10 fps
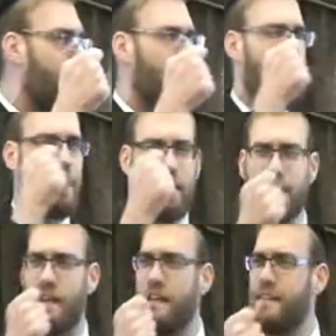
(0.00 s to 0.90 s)
When a
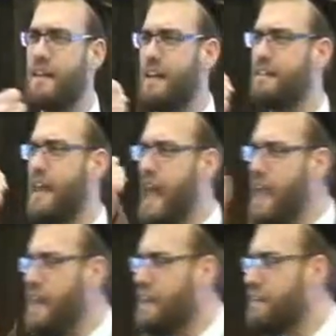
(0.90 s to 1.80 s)
person is in his
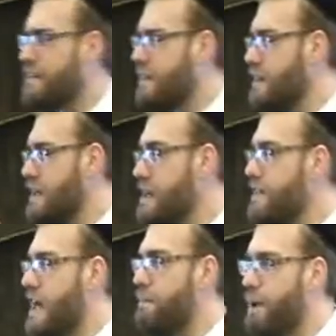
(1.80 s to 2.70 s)
80s,
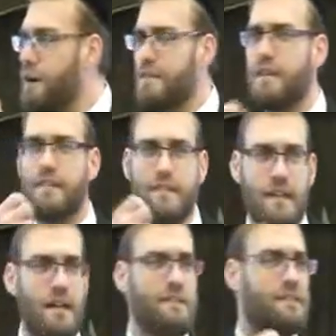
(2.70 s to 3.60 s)
that a person
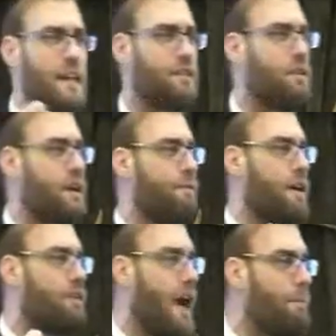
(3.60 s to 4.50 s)
still sittering
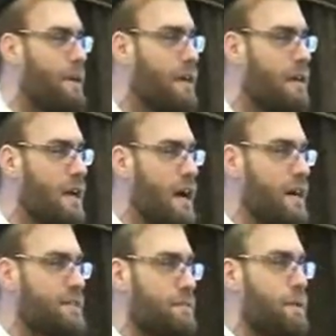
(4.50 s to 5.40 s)
for a Rebbe,
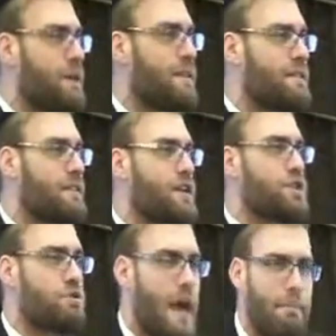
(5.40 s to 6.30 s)
a person still
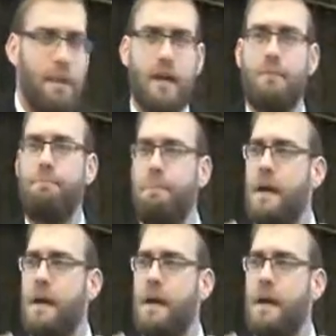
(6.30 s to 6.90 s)
trembling